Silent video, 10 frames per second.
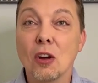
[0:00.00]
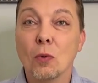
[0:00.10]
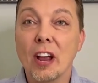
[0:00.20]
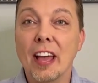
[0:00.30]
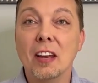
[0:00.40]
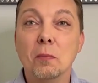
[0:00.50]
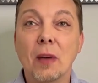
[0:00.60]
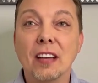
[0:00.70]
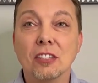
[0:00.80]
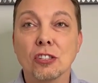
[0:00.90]
We're headed
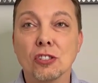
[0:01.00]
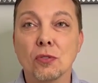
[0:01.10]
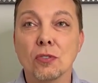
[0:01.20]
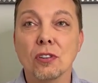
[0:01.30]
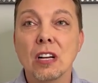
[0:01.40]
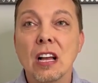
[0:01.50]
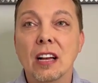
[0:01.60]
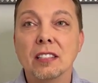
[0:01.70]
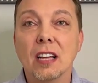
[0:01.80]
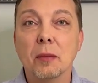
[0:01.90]
back to school,
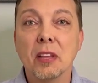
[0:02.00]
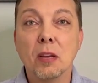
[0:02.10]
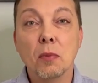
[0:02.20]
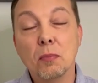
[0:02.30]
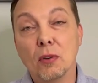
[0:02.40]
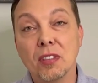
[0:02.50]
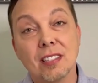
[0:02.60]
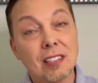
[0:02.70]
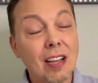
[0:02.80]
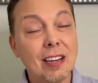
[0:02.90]
a time that can be both
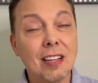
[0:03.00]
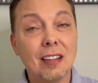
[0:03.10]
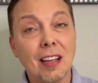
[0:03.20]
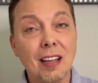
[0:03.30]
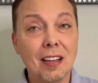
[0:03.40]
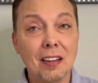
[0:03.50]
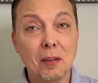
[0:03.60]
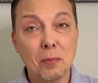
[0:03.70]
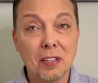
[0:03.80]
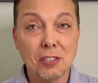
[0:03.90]
exciting and a
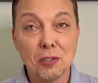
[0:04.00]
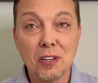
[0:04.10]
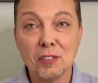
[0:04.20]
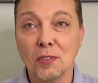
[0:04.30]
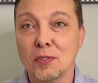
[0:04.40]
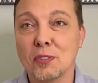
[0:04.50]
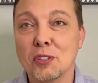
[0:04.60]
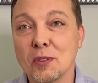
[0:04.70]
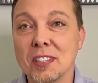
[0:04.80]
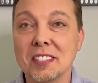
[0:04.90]
bit stressful for
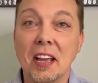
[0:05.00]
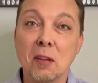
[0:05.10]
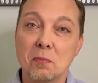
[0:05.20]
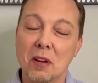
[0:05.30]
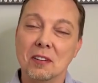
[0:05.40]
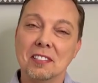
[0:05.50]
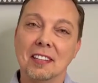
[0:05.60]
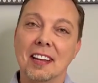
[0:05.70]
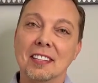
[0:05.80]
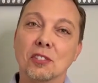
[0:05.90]
students and parents
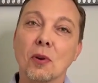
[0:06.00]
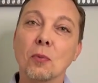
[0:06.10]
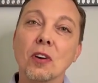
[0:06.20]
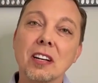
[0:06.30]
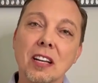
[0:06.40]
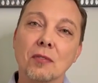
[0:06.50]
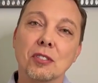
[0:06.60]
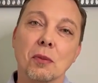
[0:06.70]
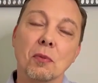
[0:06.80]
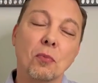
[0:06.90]
alike. So I wanted to give you
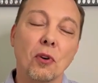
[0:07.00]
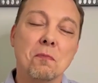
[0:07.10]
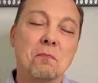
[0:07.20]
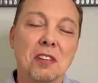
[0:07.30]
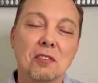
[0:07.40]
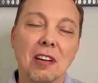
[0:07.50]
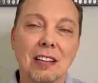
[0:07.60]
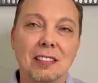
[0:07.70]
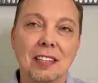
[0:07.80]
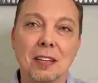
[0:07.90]
some important mental
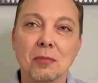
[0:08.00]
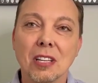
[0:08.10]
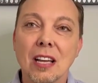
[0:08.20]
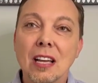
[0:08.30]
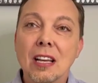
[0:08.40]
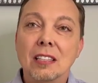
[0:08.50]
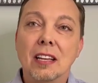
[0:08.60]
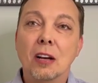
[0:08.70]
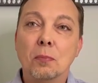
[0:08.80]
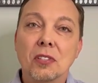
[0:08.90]
health tips
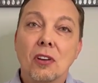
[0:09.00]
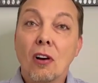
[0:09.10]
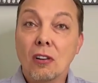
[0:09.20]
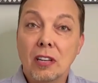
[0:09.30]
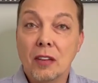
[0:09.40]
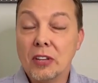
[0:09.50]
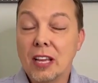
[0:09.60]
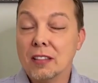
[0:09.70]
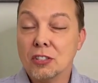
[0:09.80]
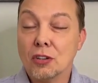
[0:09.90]
to help us all
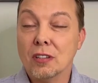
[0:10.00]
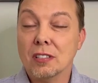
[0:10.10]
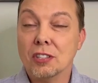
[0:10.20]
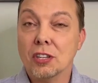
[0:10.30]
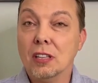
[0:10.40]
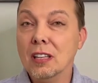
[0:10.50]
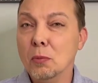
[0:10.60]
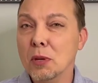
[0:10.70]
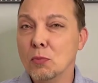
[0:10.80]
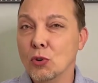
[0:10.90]
navigate this transition a
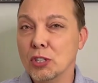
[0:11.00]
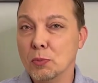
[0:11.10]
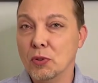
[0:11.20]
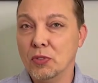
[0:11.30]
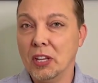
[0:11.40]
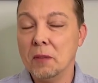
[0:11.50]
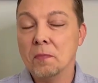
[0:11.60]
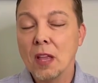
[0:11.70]
little bit more smoothly.